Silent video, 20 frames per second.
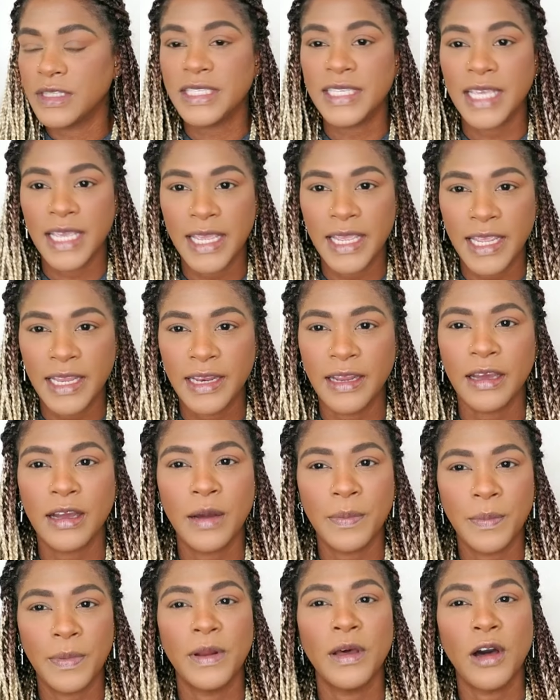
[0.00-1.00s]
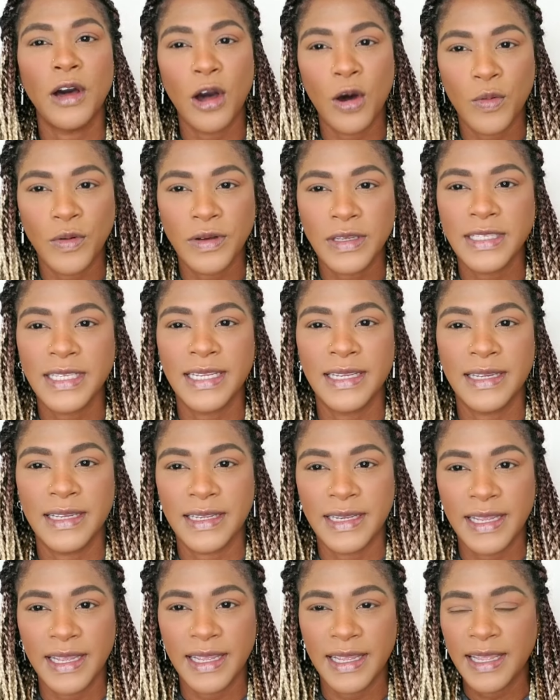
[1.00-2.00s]
day in a couple of hours in a
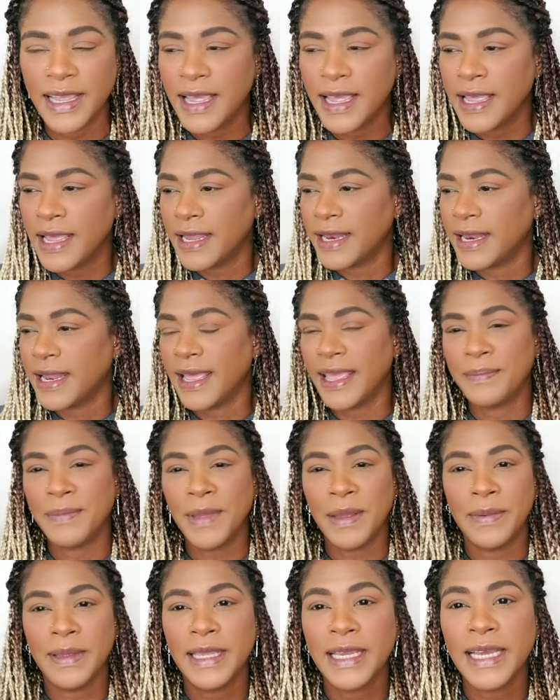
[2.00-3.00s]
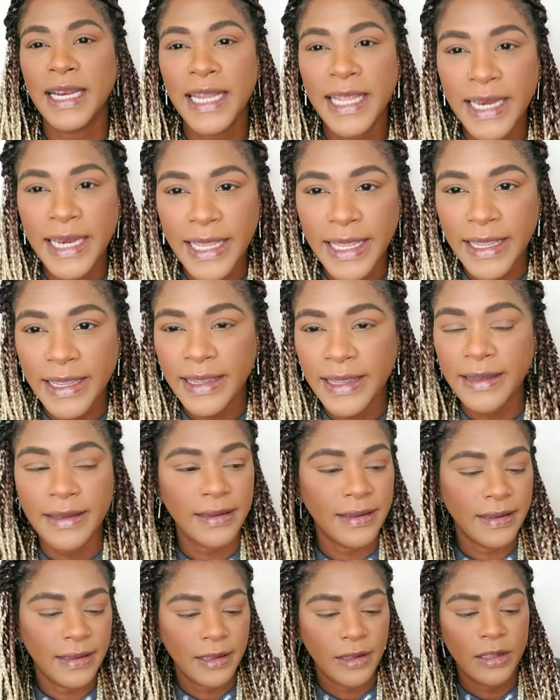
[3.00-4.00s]
day like maybe
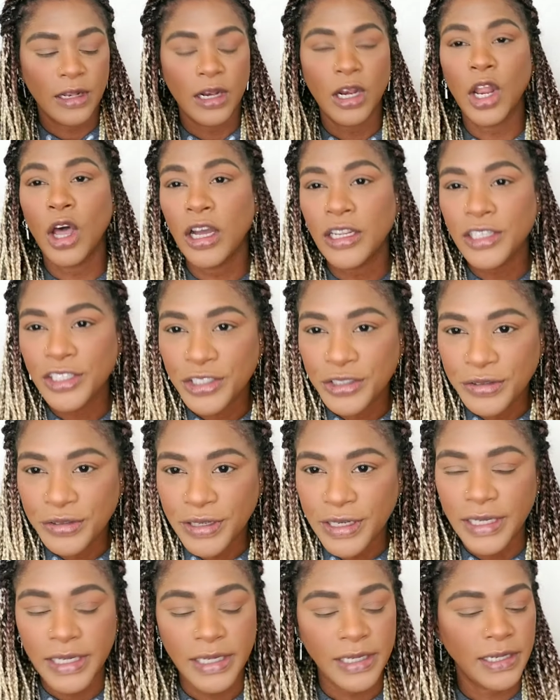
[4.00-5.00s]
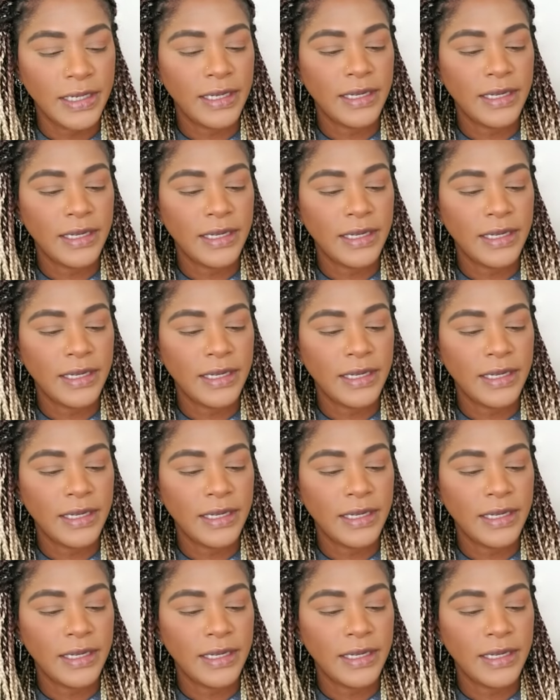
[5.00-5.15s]
cleaning laundry